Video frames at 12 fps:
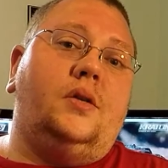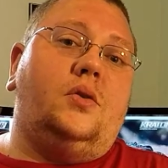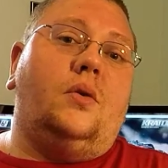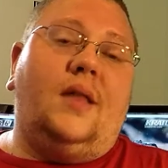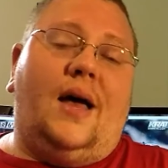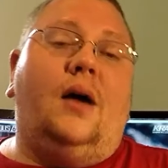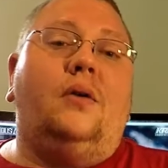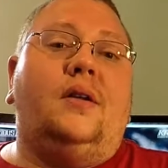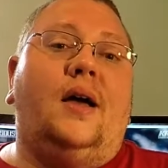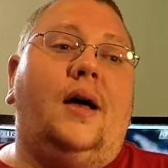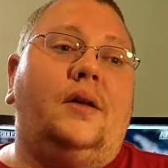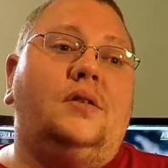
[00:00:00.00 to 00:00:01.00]
or the
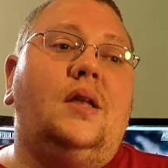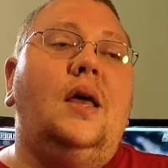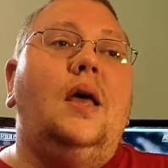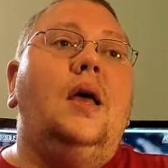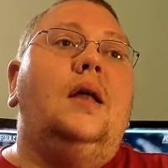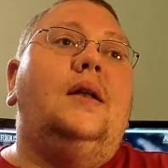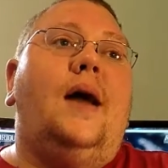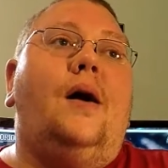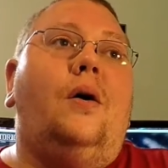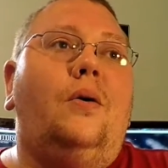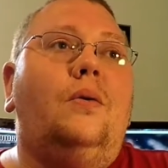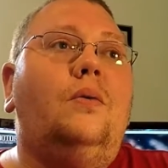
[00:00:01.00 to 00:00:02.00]
Outcast.
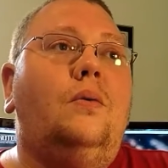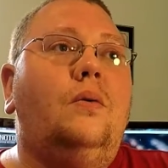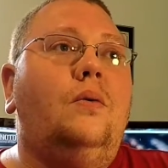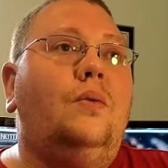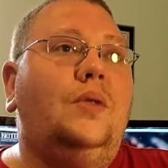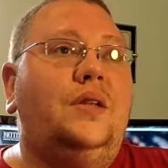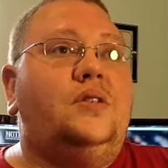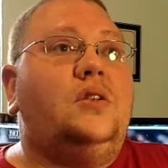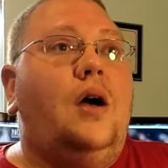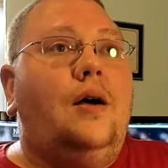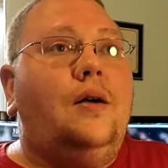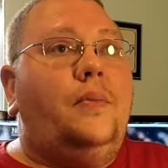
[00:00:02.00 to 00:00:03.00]
Now, let's
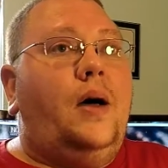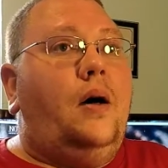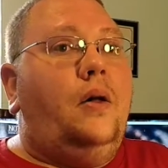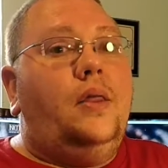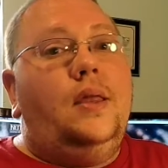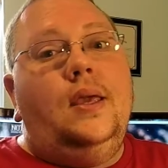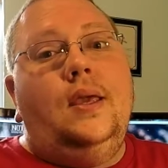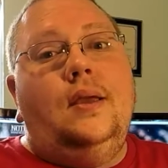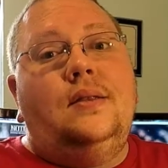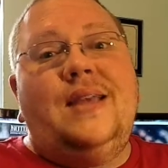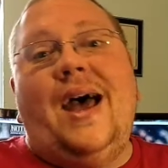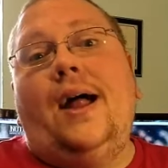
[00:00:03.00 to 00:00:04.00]
talk about the
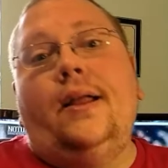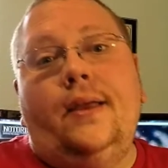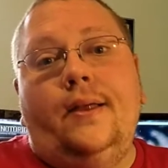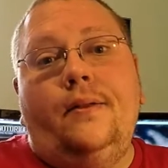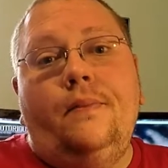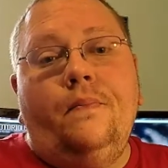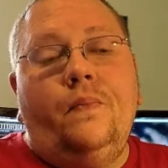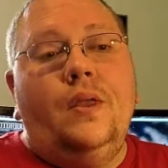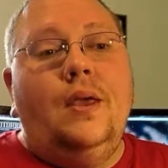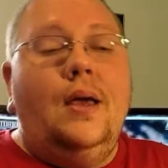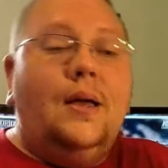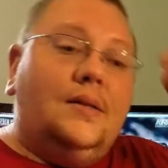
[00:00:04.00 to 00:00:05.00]
Talion.
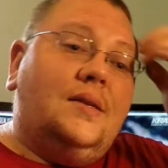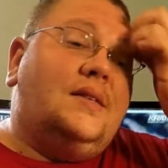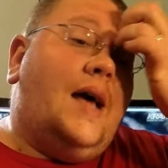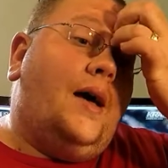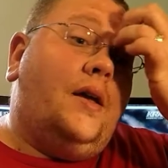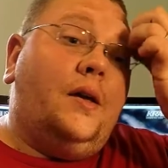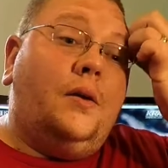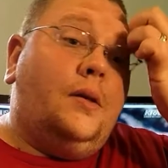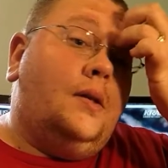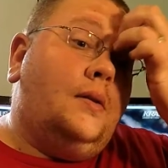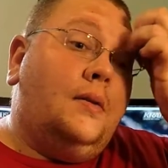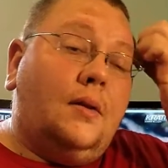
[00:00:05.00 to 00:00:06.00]
The Talion